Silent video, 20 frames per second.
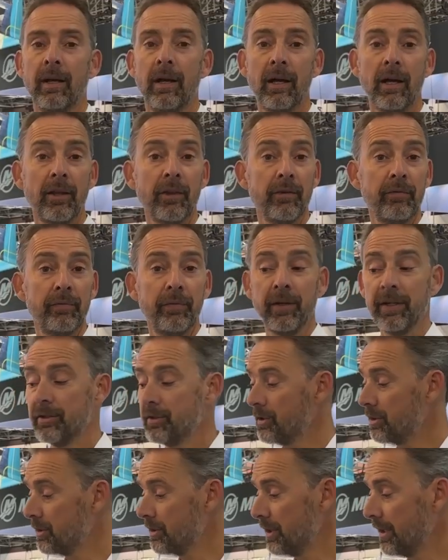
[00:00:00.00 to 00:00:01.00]
Other
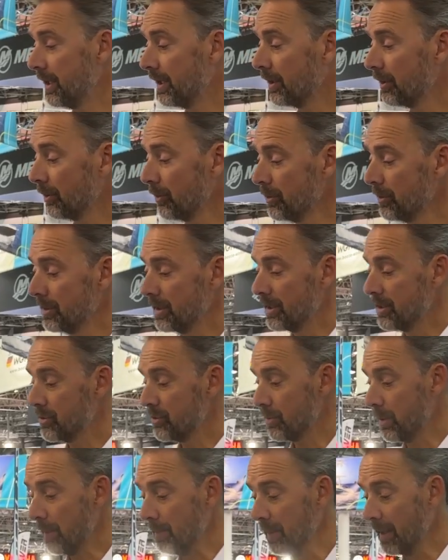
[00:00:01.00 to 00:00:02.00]
features include this
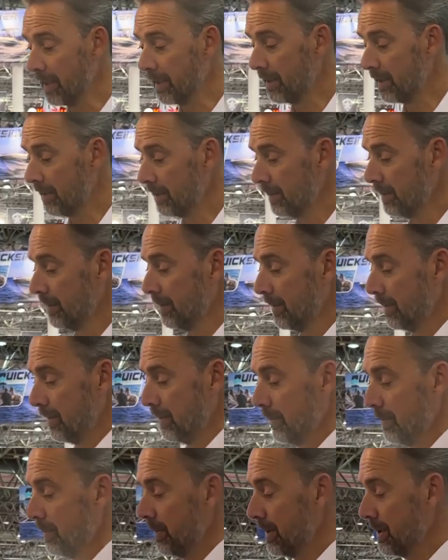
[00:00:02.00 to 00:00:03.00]
swim ladder,
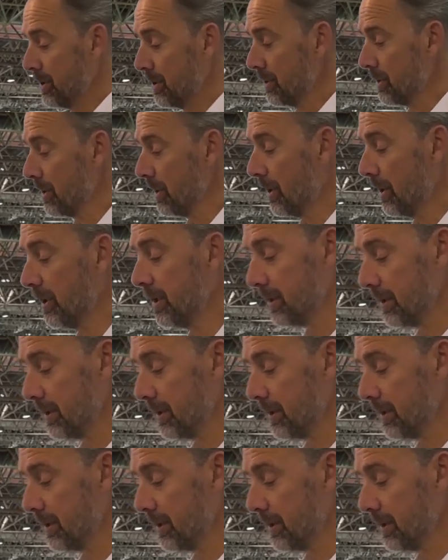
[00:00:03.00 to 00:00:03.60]
which is long